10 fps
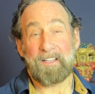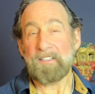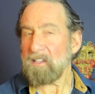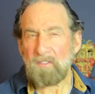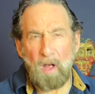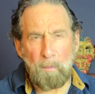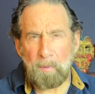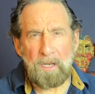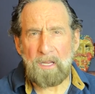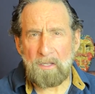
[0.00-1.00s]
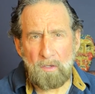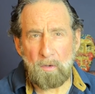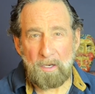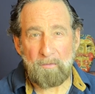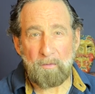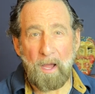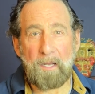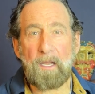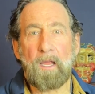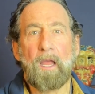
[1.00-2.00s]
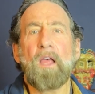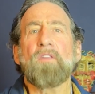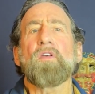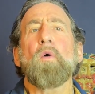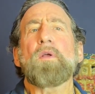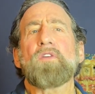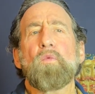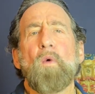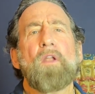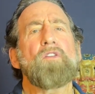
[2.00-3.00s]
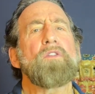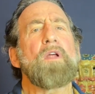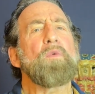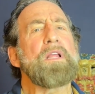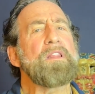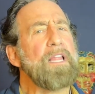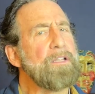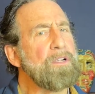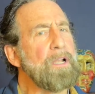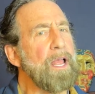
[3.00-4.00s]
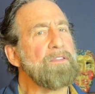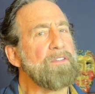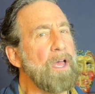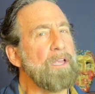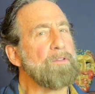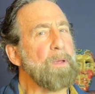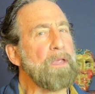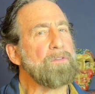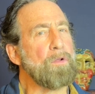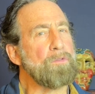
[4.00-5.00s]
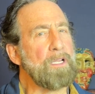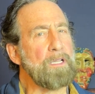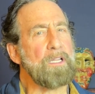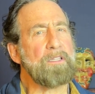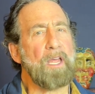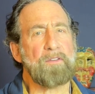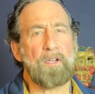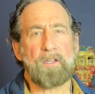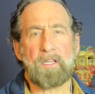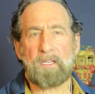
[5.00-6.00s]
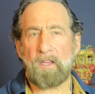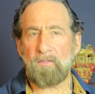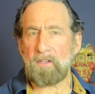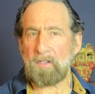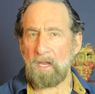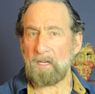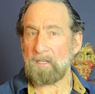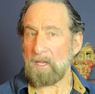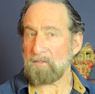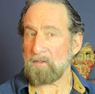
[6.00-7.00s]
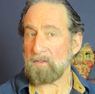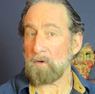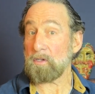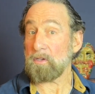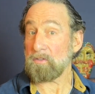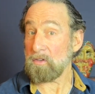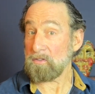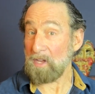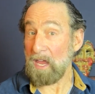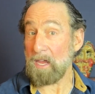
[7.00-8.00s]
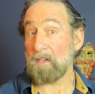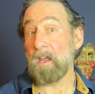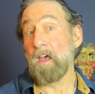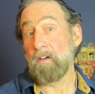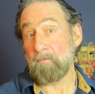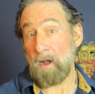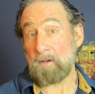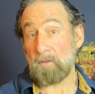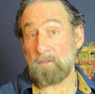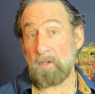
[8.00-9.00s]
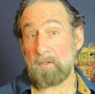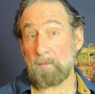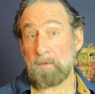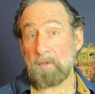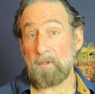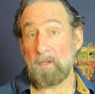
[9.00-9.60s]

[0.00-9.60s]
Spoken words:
It's all pretty intuitive, right? So it's a wonder that religion and science pay so little attention to the give and take necessary to sustain fragile systems.